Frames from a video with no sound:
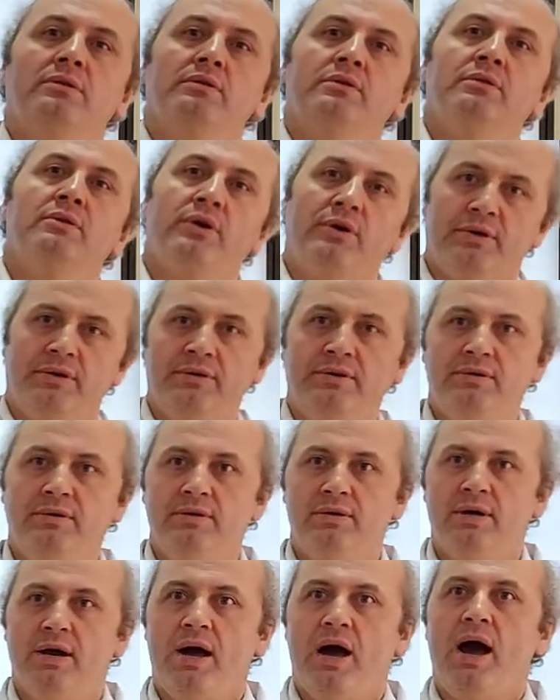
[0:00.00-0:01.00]
learn
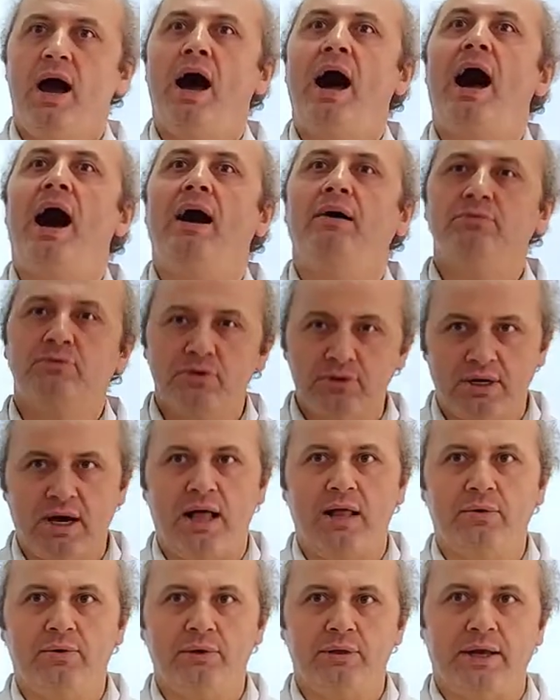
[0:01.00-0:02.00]
how to
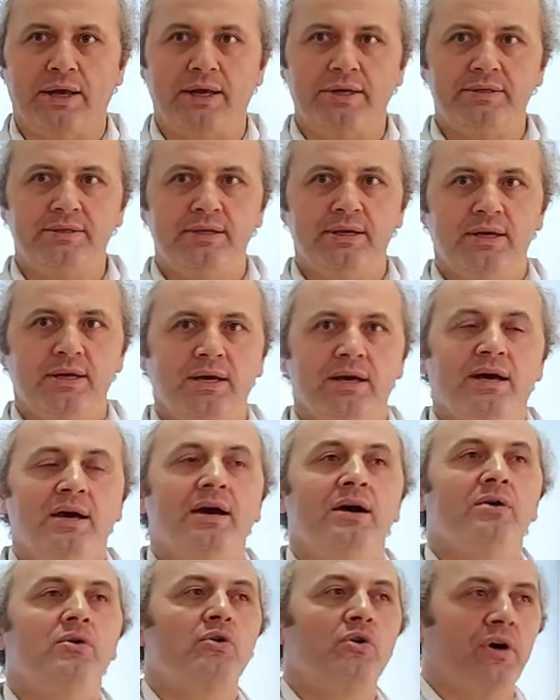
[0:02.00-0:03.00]
calculate
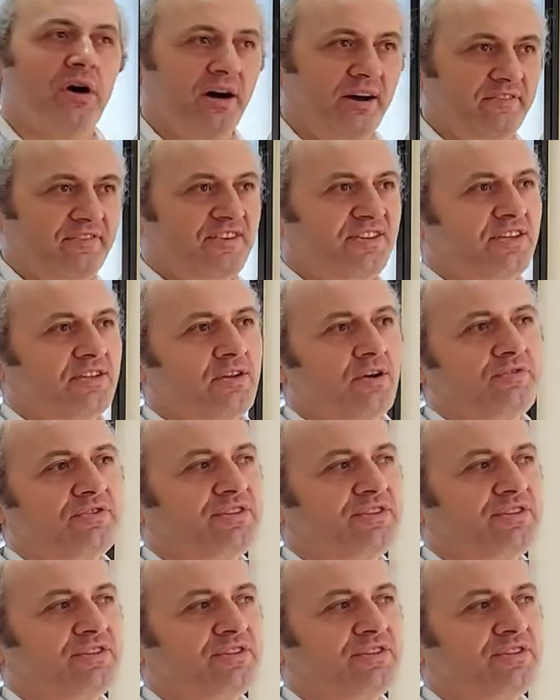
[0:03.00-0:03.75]
coefficient of